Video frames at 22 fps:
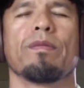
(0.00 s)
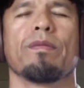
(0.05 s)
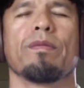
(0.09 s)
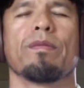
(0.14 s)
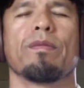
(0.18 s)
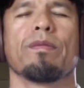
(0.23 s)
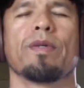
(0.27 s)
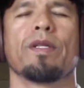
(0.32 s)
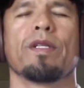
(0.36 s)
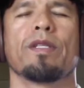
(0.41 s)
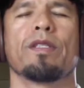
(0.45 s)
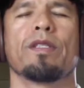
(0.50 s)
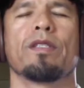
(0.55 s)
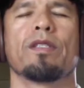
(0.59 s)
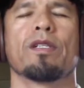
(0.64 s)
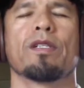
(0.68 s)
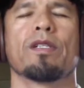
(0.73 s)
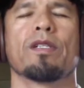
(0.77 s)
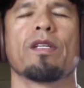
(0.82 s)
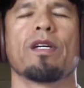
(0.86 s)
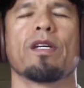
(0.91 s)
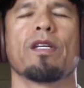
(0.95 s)
But it's
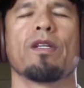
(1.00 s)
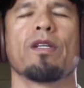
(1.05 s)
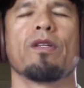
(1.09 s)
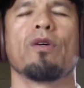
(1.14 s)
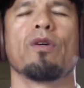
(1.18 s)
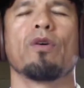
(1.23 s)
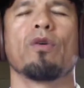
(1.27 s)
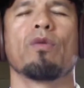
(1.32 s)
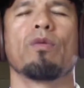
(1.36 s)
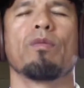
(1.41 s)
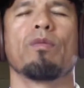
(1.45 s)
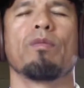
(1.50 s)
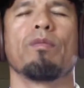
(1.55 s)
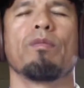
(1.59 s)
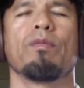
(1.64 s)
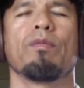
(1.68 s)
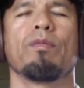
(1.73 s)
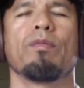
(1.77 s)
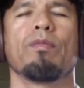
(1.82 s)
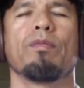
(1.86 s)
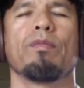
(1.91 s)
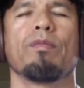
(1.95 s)
just that you don't
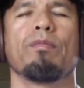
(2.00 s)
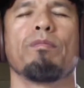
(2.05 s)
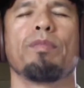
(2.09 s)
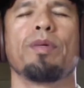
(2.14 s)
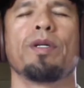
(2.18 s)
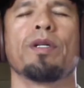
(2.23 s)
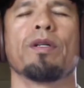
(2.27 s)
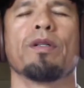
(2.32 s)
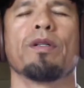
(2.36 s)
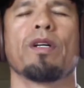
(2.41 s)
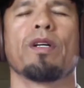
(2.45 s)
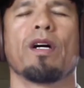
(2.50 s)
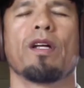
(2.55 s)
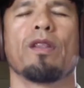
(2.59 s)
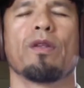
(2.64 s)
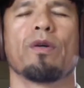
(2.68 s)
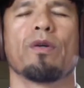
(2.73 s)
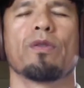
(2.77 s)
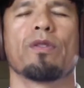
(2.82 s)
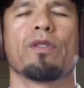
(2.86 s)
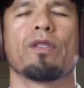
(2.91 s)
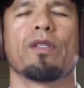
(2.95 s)
build on
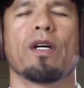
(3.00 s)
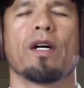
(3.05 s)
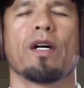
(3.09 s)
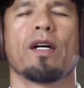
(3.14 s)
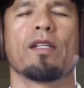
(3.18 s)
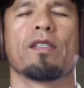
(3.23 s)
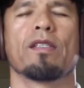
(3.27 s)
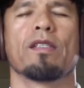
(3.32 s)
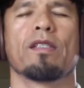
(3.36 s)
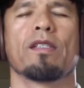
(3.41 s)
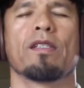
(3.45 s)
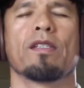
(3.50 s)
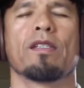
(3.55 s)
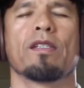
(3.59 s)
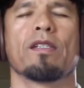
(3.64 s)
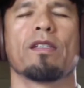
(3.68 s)
those thoughts.